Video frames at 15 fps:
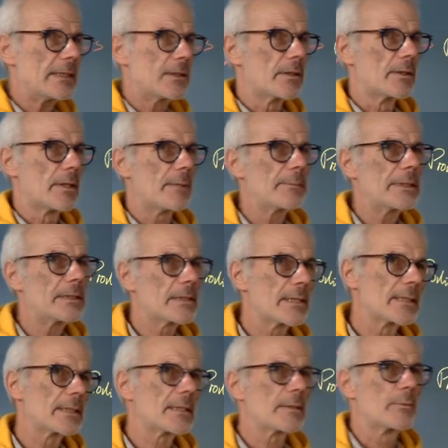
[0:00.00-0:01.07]
economic
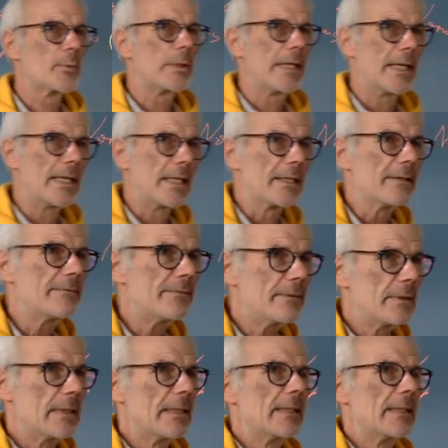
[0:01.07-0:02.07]
system we have,